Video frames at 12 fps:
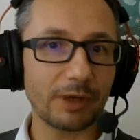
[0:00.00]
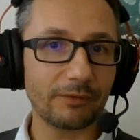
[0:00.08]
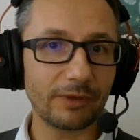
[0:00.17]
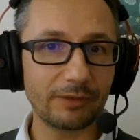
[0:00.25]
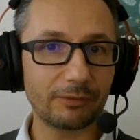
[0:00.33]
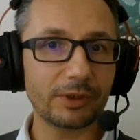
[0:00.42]
my
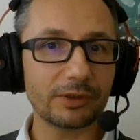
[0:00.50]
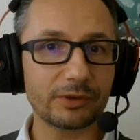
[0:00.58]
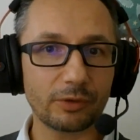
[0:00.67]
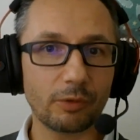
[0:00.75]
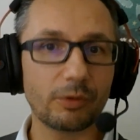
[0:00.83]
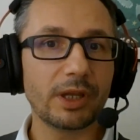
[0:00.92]
favorite.
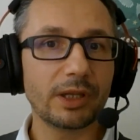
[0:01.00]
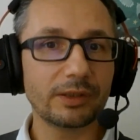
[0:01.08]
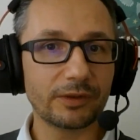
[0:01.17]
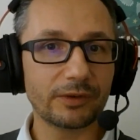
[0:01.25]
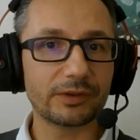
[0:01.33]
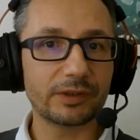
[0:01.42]
So
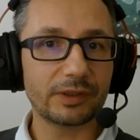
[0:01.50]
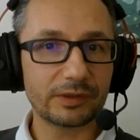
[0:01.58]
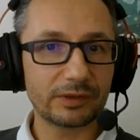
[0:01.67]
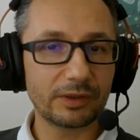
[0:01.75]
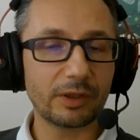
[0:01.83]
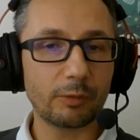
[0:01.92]
this is
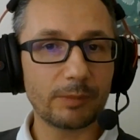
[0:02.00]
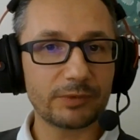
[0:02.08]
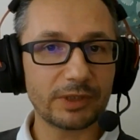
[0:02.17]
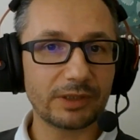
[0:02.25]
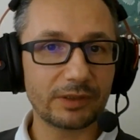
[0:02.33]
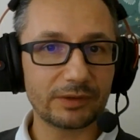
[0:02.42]
still a
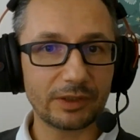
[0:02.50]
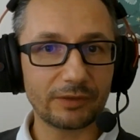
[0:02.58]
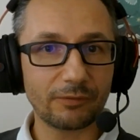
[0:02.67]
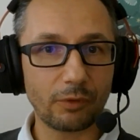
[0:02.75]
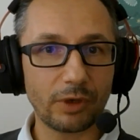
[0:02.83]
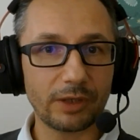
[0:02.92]
website that says
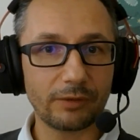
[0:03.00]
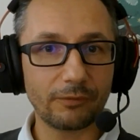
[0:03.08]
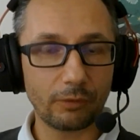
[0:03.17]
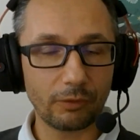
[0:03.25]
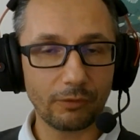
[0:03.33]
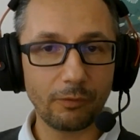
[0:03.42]

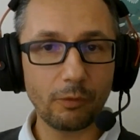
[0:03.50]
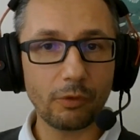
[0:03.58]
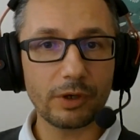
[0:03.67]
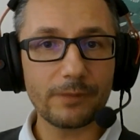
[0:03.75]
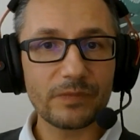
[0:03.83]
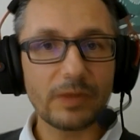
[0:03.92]

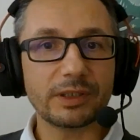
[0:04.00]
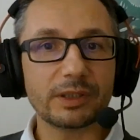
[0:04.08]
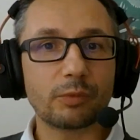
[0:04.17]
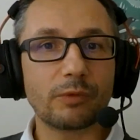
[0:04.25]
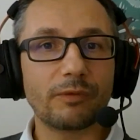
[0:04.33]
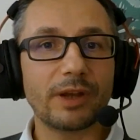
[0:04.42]
404, but
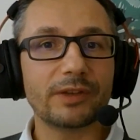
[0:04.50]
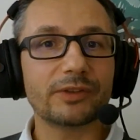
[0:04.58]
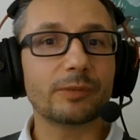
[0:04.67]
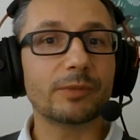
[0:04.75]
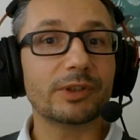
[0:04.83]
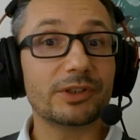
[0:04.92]
it provides
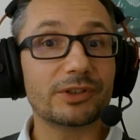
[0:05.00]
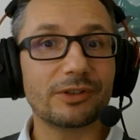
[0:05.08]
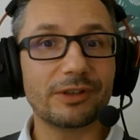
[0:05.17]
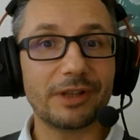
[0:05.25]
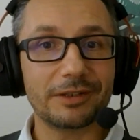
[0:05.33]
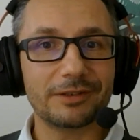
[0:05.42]
some
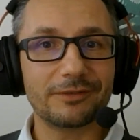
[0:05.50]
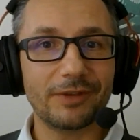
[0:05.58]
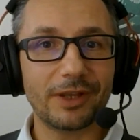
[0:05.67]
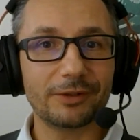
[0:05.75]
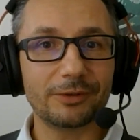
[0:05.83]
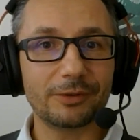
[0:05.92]
additional added
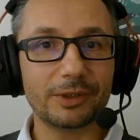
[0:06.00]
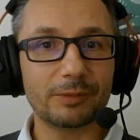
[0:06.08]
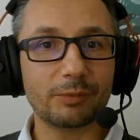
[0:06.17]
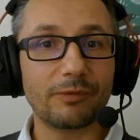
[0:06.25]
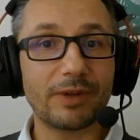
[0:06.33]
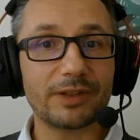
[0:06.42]
value.
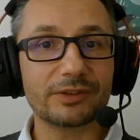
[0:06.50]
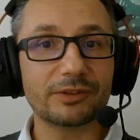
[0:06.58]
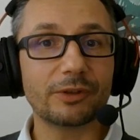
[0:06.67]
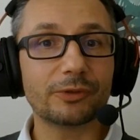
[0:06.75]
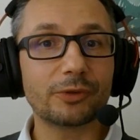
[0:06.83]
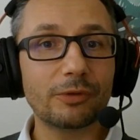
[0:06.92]
It provides
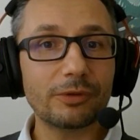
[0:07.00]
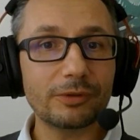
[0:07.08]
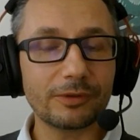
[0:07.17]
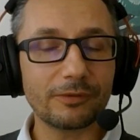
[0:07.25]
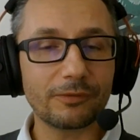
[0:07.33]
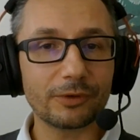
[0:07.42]
an
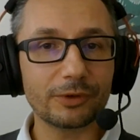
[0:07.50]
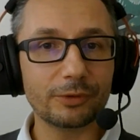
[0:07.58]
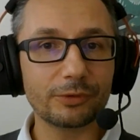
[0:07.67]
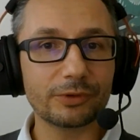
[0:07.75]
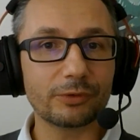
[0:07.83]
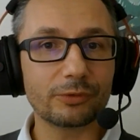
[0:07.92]
alternative for the
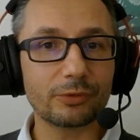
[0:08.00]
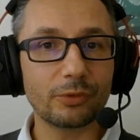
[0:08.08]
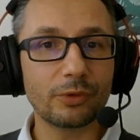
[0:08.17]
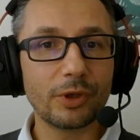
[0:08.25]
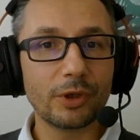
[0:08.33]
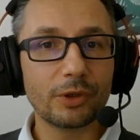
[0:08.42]
user to